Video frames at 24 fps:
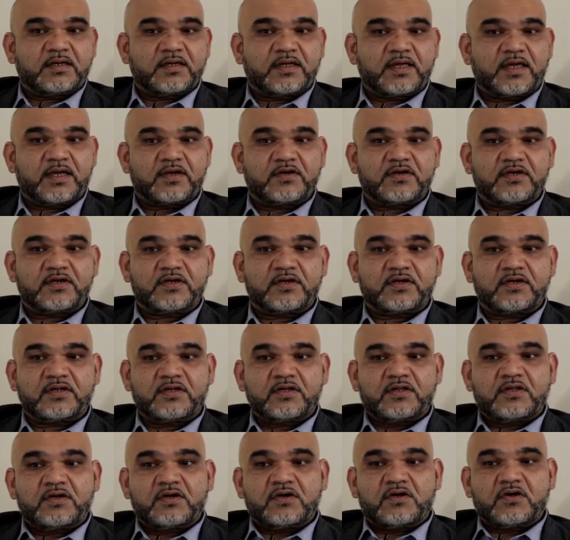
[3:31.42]
area
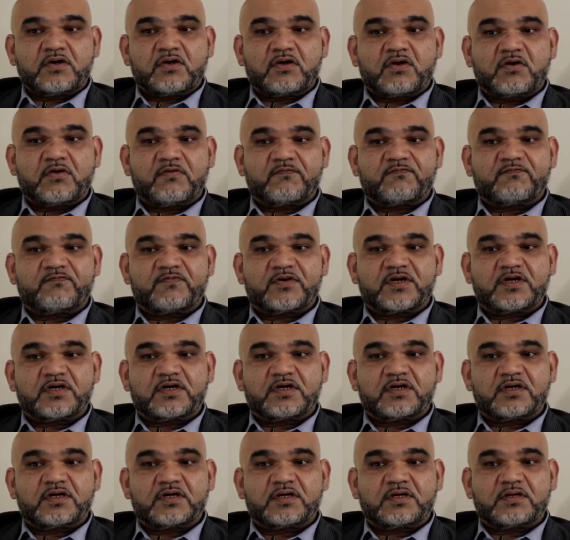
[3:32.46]
of
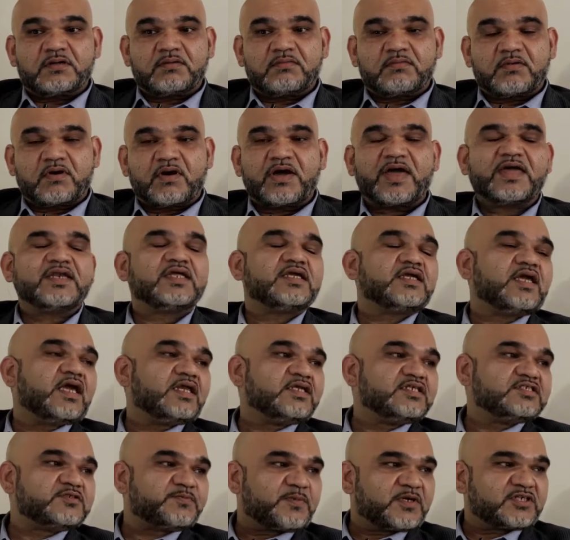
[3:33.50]

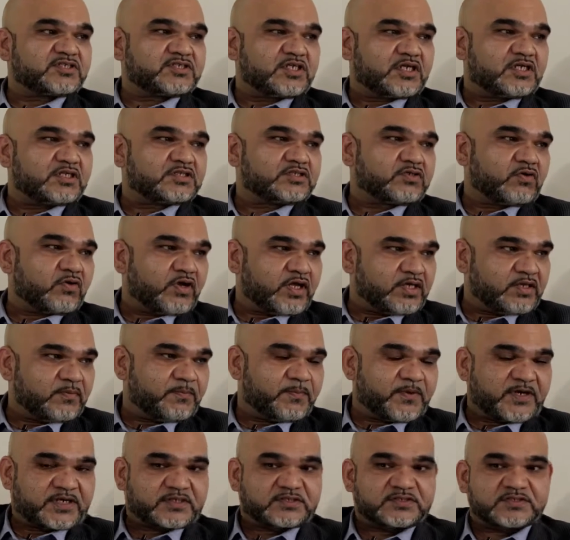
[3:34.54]
any specialty or any
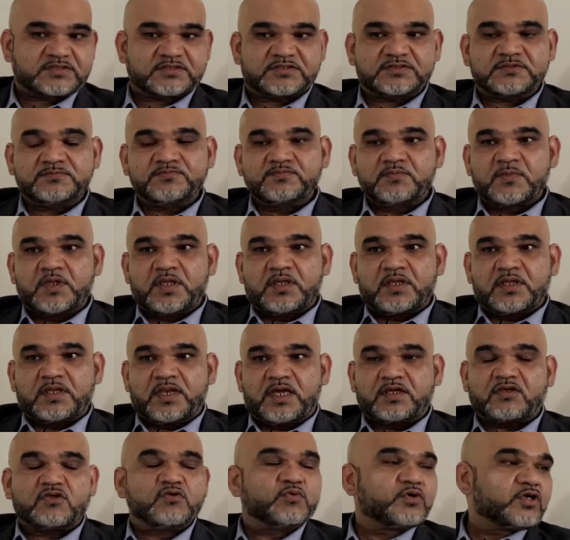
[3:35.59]
practice,
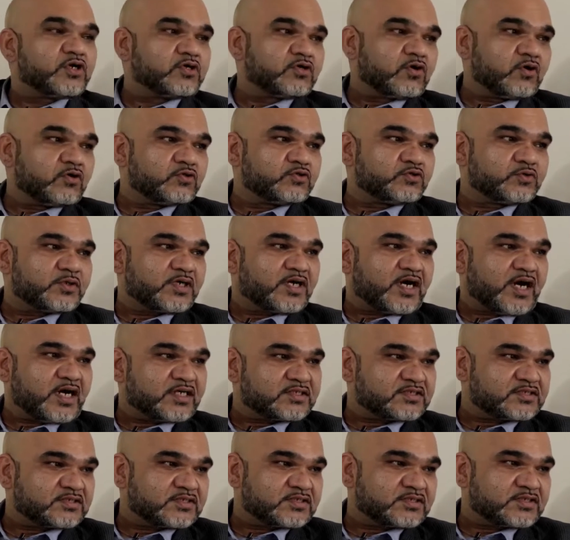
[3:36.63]
like you wouldn't go to a
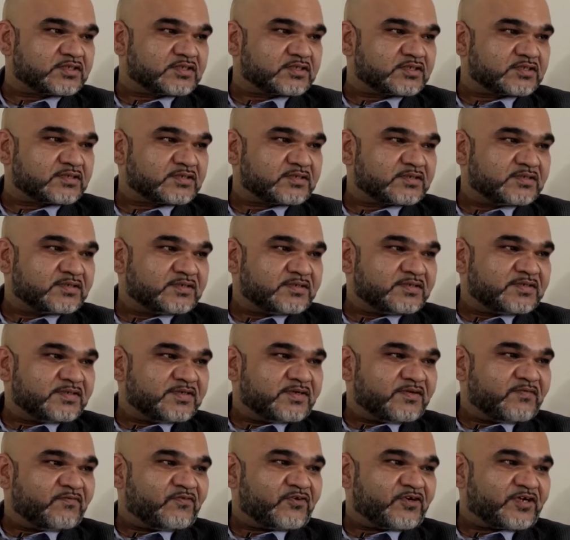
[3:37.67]
heart surgeon
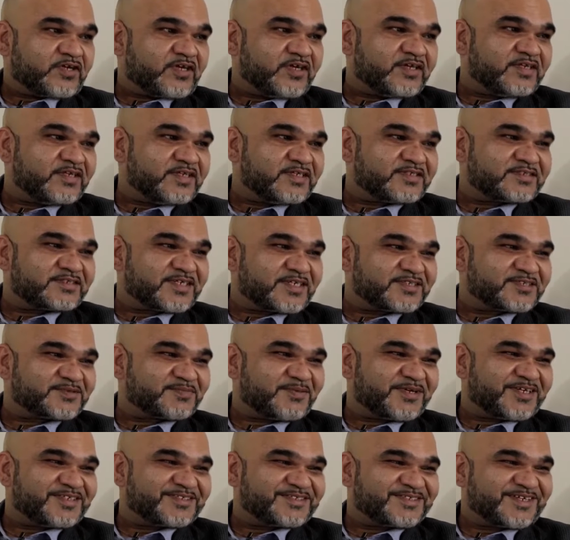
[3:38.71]
for a kidney
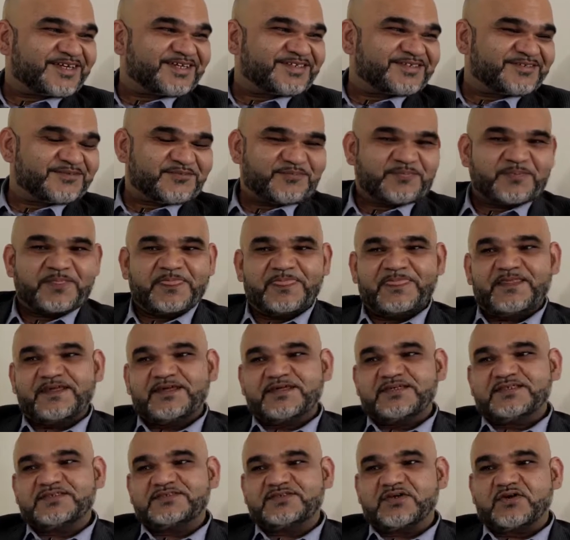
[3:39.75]
transplant, right? No.
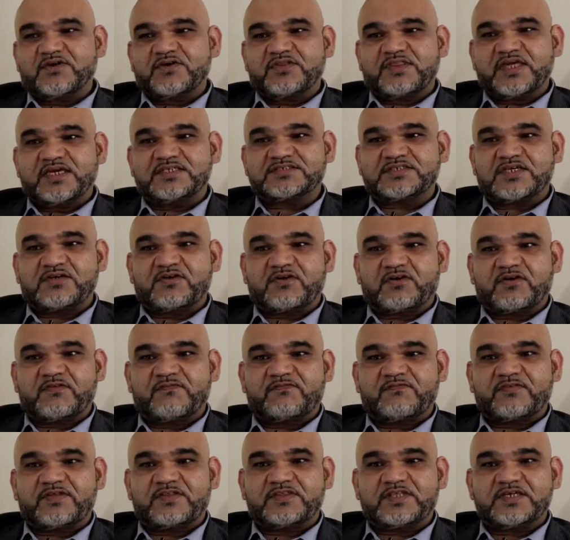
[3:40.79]
So there's a lot
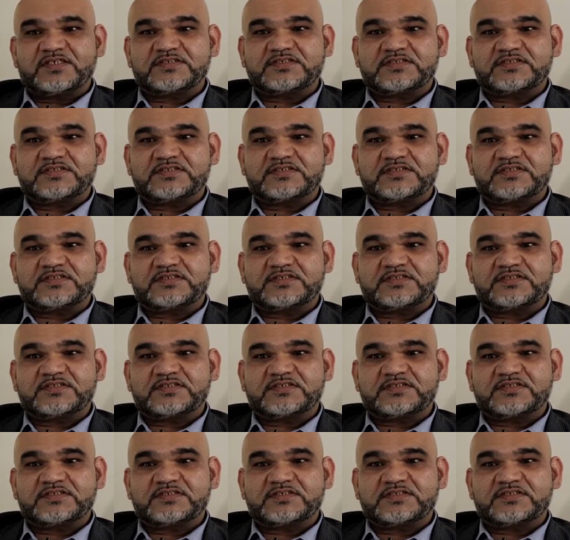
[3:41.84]
of